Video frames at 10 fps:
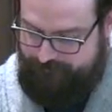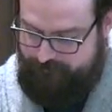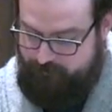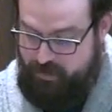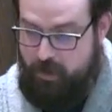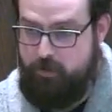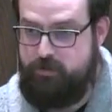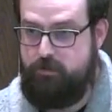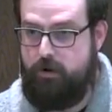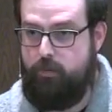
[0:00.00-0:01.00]
But those
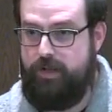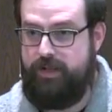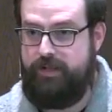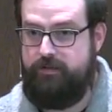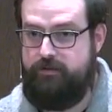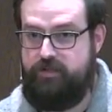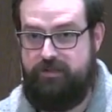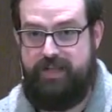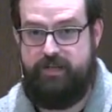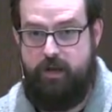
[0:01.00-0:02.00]
who are willing to
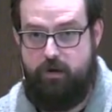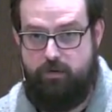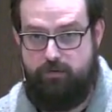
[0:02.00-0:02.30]
let go,